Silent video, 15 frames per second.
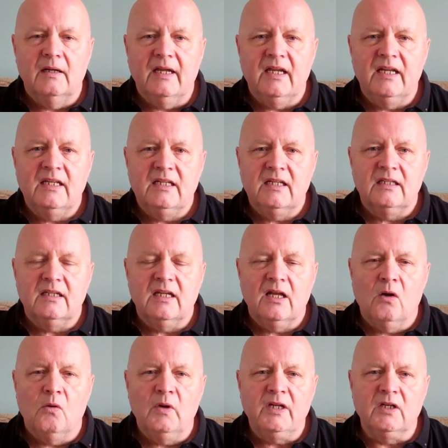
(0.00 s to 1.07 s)
in
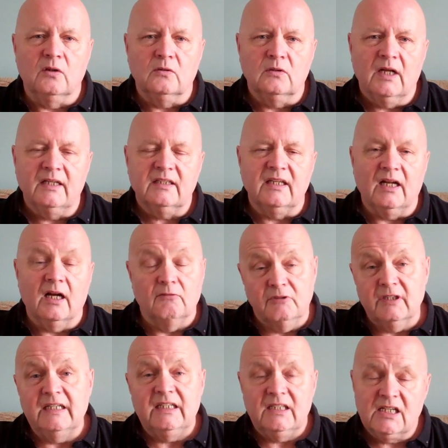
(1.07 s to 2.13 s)
all, I think I
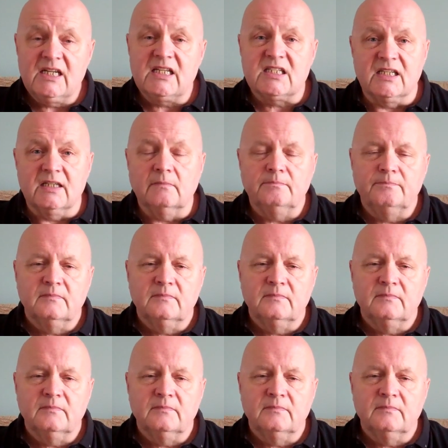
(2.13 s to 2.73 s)
really liked it.